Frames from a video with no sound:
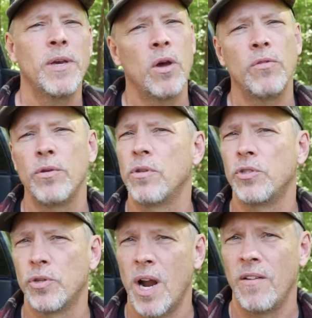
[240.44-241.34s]
go through the
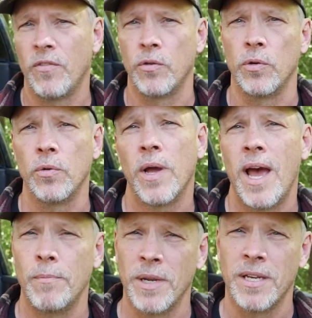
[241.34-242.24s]
drive-thru
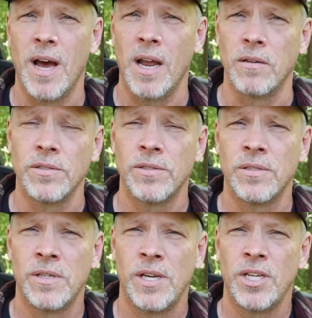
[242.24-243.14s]
at
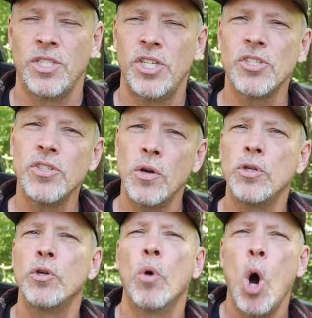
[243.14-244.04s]
McDonald's. Just know
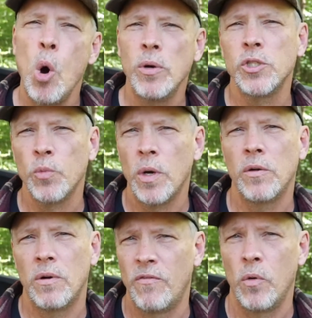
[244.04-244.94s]
you always want
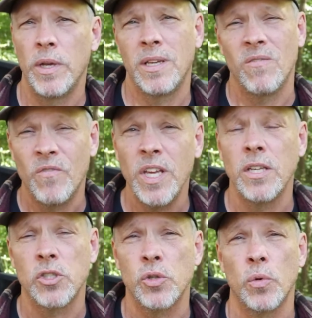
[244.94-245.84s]
to avoid
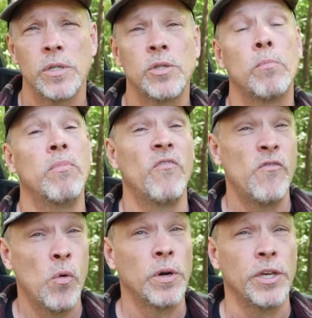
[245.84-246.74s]
convenience stores
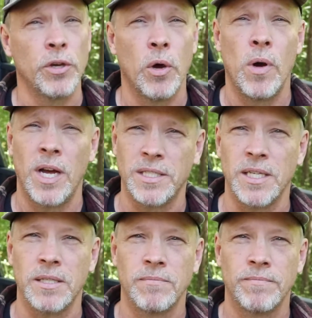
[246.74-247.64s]
before you go hunting.